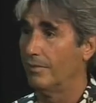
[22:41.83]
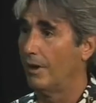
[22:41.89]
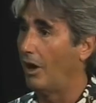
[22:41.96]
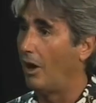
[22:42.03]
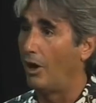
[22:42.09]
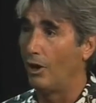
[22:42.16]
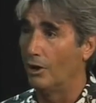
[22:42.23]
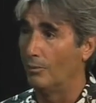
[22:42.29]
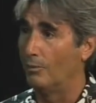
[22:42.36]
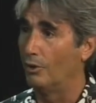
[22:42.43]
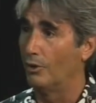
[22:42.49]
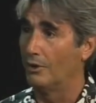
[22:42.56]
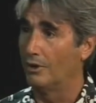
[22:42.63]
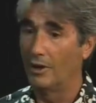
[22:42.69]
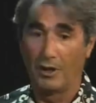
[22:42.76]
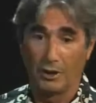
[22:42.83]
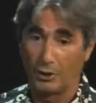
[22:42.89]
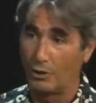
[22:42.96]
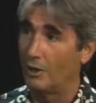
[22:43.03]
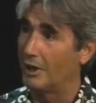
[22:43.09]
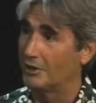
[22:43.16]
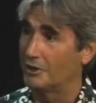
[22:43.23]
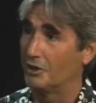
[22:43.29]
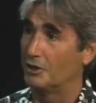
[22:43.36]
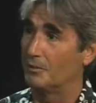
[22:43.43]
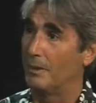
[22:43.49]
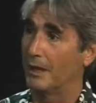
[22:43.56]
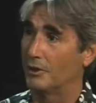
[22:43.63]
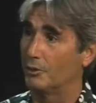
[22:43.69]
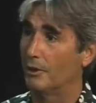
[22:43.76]
all across the
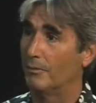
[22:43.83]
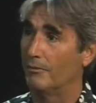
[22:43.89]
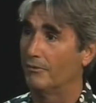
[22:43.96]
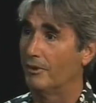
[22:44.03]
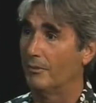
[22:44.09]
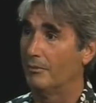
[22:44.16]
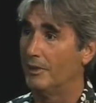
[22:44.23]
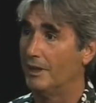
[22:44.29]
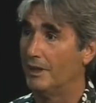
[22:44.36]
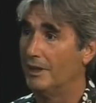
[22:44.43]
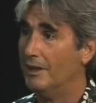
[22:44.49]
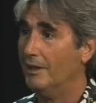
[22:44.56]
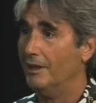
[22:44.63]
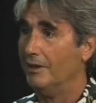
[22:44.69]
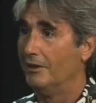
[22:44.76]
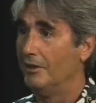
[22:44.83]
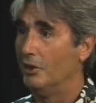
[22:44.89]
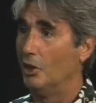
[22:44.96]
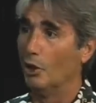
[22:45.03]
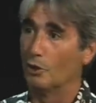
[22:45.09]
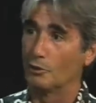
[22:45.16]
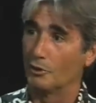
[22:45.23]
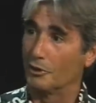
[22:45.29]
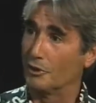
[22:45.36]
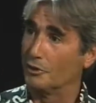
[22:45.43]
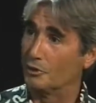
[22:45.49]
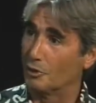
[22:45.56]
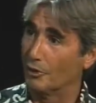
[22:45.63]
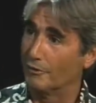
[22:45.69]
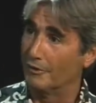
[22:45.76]
spectrum, from the
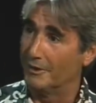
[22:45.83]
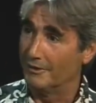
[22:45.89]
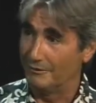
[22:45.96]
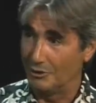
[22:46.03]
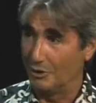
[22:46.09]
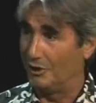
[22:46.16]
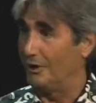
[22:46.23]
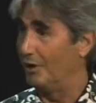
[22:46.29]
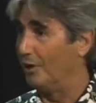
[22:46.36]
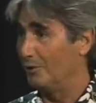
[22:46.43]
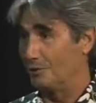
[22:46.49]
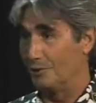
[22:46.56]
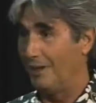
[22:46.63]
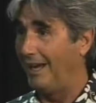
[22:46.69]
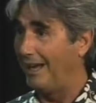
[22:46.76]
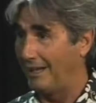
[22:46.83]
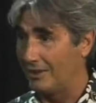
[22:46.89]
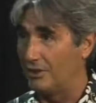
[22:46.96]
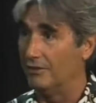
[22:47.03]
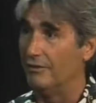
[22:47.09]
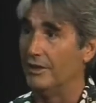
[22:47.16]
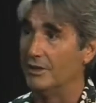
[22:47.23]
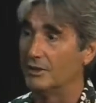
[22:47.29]
ultra-conservative to the ultra-activist,